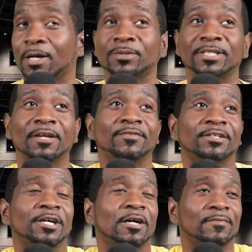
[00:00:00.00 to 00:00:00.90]
I was having
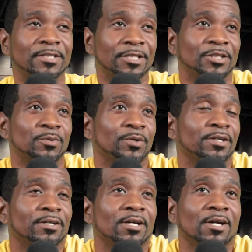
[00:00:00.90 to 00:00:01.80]
a conversation with
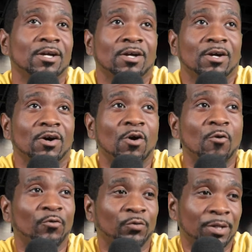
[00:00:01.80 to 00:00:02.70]
a, a
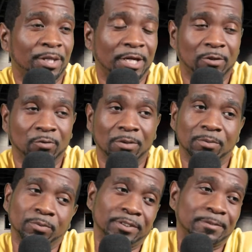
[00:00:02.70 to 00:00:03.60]
old friend that I grew
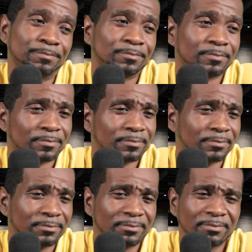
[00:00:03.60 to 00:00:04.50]
up with.
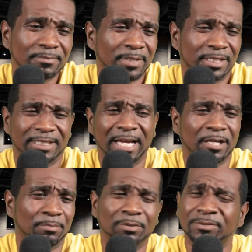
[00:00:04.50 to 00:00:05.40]
And just out
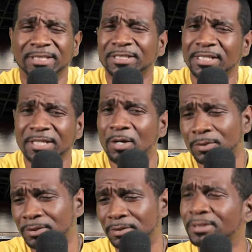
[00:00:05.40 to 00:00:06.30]
of the blue, was like, James, how
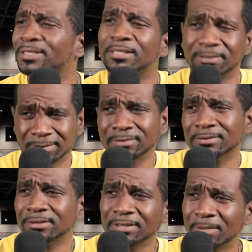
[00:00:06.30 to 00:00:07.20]
old are you? I said,
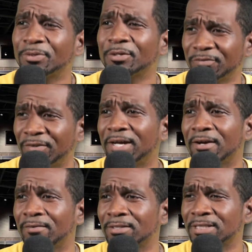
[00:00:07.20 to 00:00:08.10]
I'm
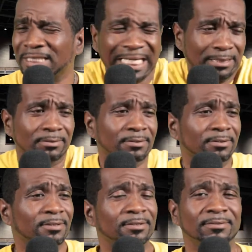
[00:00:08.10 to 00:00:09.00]
35. He said, Gang,
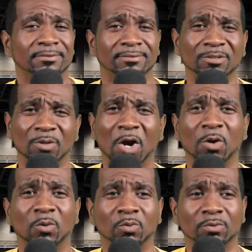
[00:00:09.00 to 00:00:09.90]
you
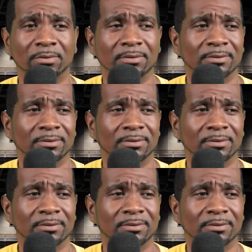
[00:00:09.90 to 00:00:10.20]
old.